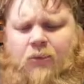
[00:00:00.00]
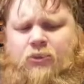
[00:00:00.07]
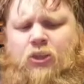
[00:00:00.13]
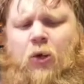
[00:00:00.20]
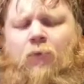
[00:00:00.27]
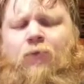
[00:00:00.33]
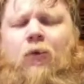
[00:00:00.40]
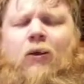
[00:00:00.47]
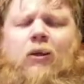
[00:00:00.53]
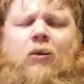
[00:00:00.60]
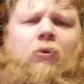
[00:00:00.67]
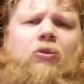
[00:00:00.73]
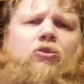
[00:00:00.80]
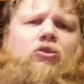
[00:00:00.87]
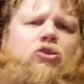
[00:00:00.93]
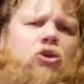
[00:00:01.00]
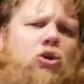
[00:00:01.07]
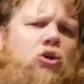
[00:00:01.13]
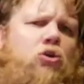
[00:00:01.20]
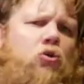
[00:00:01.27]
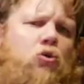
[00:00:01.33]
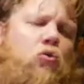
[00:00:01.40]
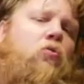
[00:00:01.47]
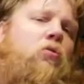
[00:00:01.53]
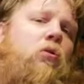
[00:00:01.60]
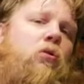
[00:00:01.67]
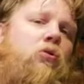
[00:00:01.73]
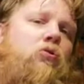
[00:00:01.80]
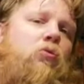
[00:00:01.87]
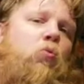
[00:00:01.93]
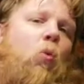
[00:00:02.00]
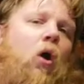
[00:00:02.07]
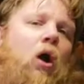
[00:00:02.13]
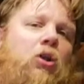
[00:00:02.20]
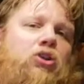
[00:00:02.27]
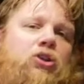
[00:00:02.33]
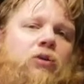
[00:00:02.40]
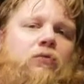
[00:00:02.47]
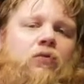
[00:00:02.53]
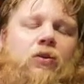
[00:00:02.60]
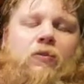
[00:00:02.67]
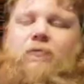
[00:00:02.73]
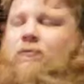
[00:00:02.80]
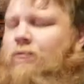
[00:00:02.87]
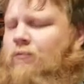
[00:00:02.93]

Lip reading: So for anyone new who's watching for the